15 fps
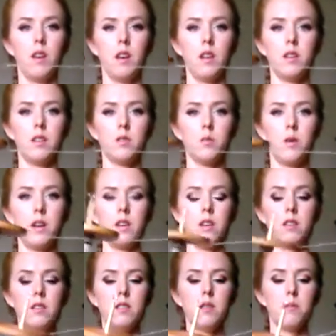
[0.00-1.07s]
and you just wind it
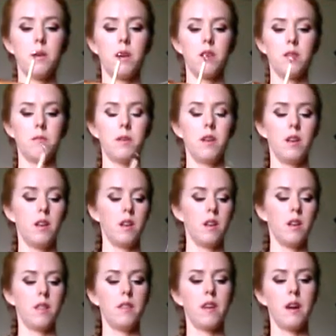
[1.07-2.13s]
onto the bottom
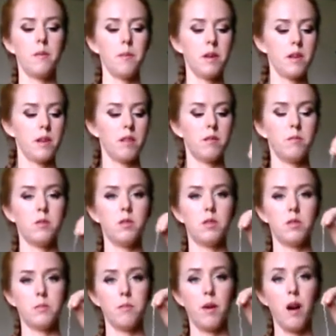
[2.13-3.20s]
and that becomes
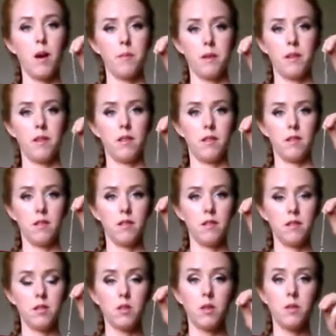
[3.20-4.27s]
your bobbin.
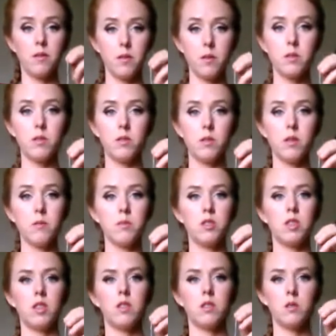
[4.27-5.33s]
So if it was a sewing
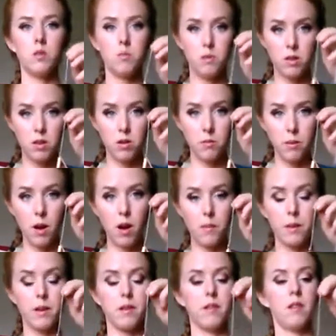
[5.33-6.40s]
machine, this would be your
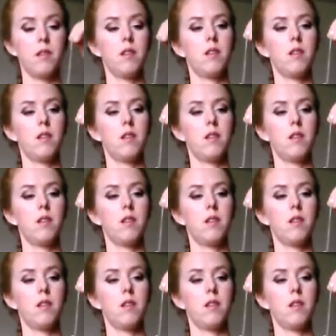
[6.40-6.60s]
bobbin.